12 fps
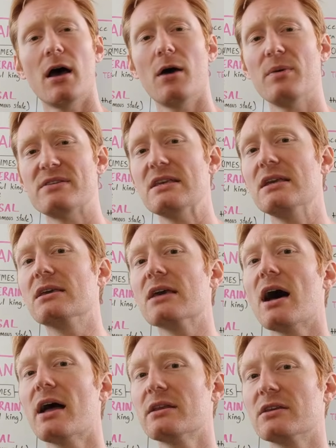We see
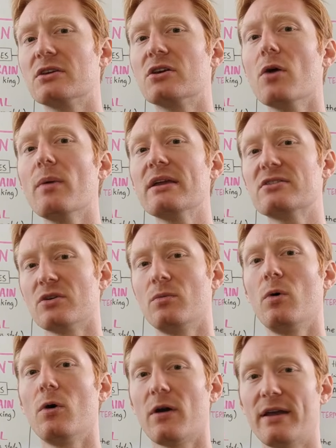God going to
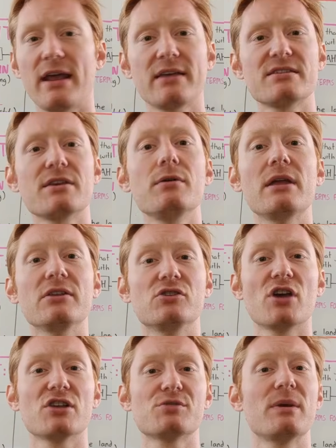war and executing
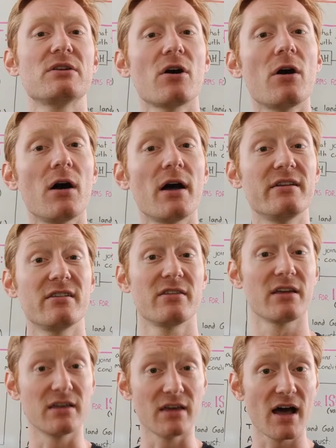judgment on
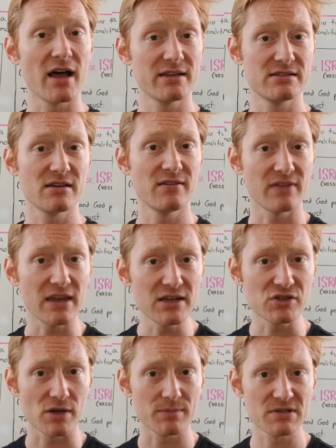the gods of
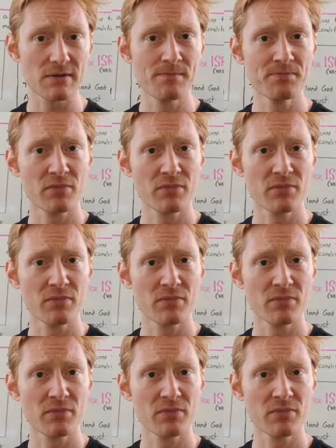Egypt,